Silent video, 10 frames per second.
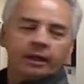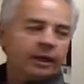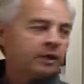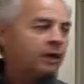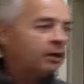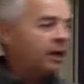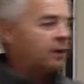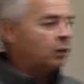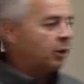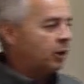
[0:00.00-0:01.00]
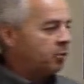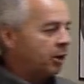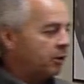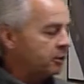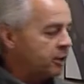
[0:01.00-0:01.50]
and not knowing
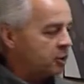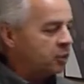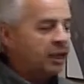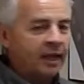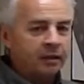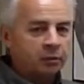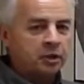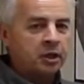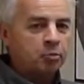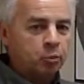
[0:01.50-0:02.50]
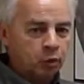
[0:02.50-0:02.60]
apparently that you can't really